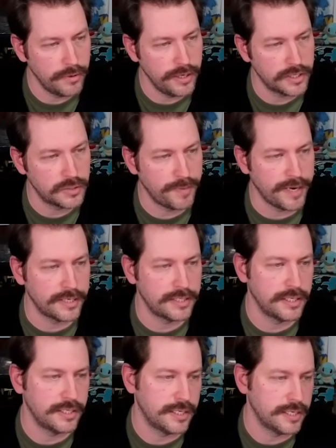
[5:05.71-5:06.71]
We
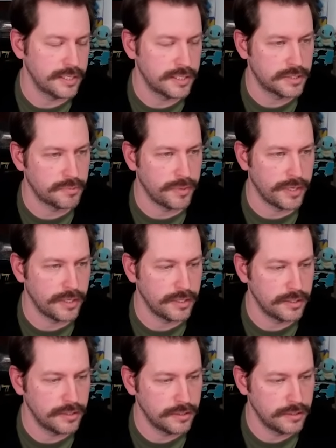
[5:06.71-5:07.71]
expected this, but,
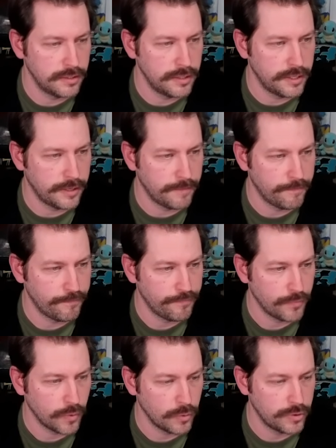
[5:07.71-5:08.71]
you know,
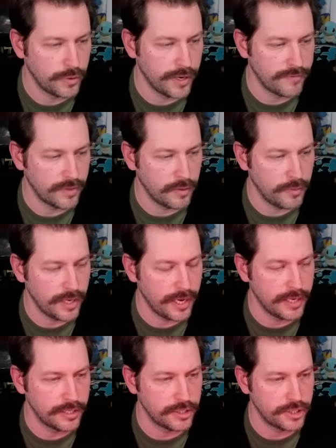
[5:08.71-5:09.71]
we're doing everything we
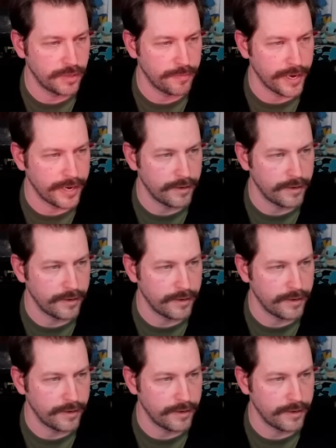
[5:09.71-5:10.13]
can to chip at it,